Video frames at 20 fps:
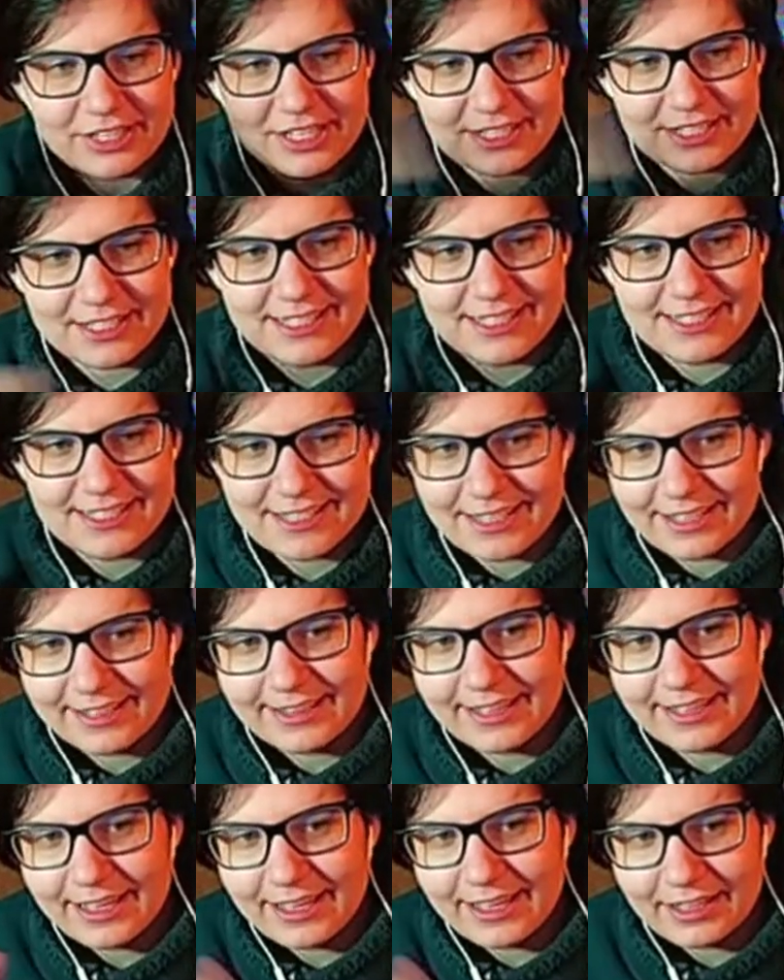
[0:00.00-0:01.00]
this
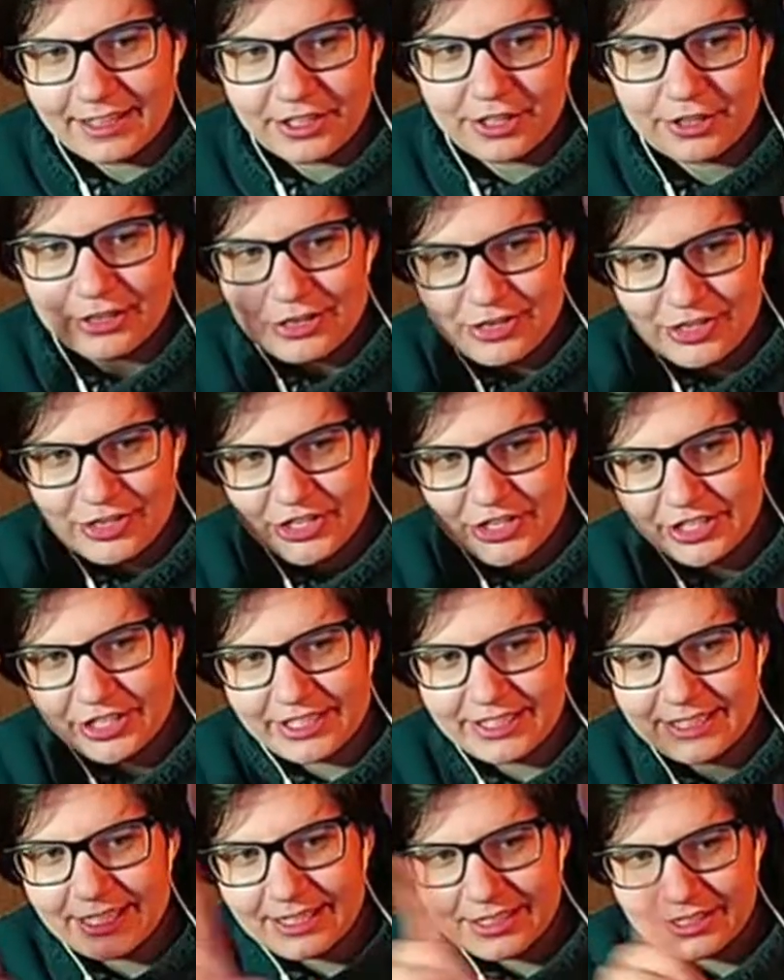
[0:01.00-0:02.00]
the hero's
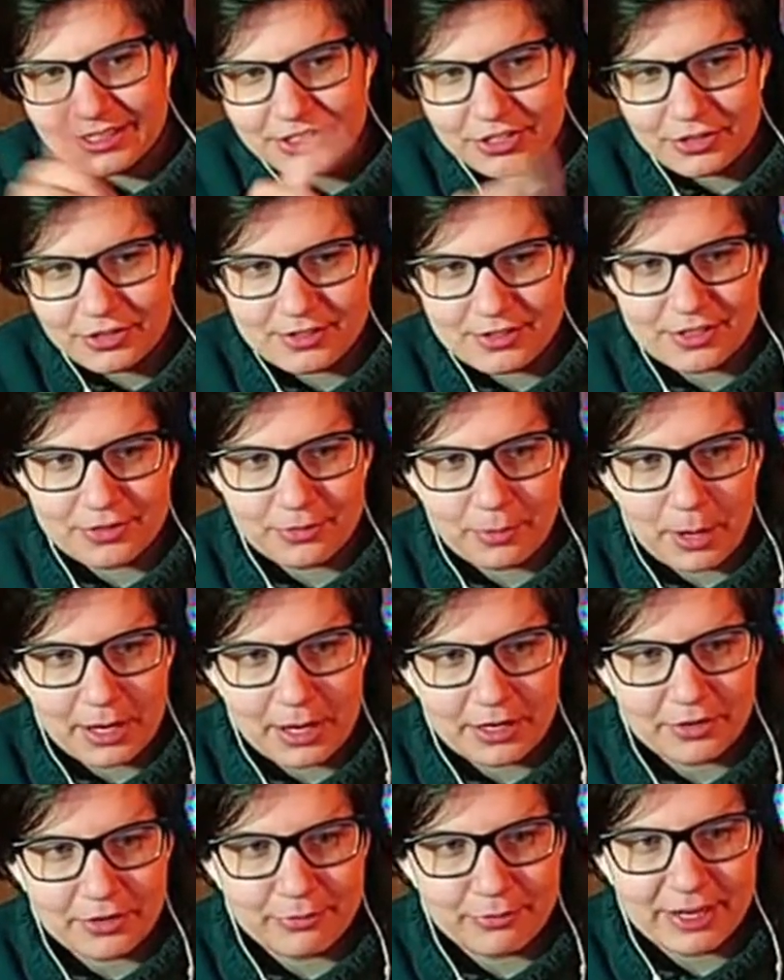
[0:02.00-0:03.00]
journey that shows you where
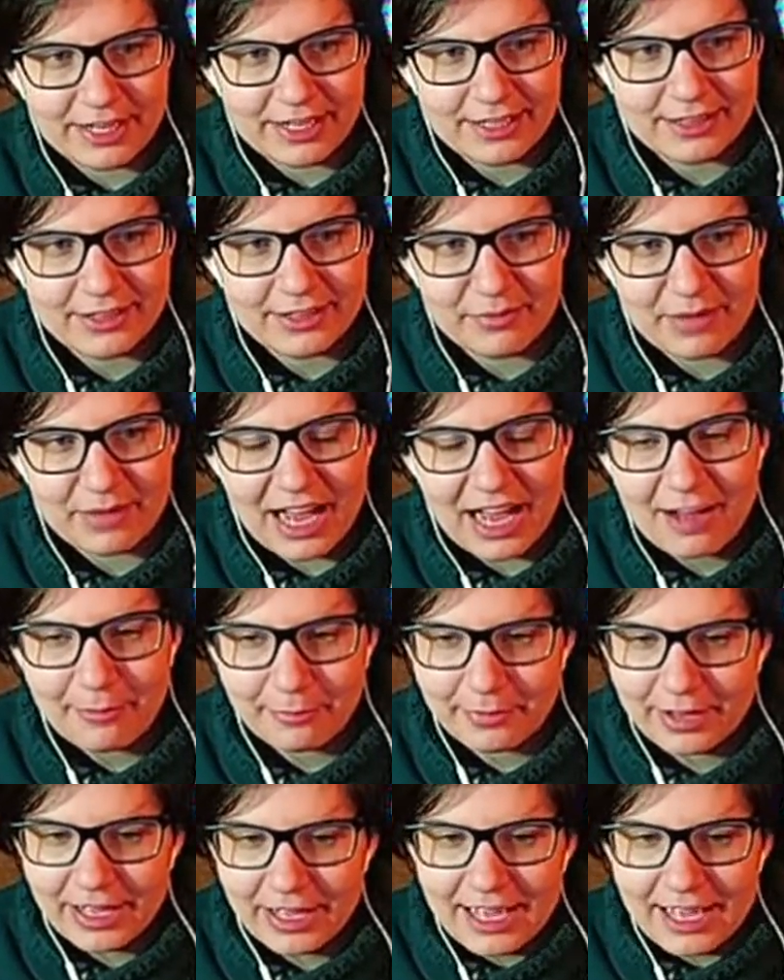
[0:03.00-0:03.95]
you've been in the map.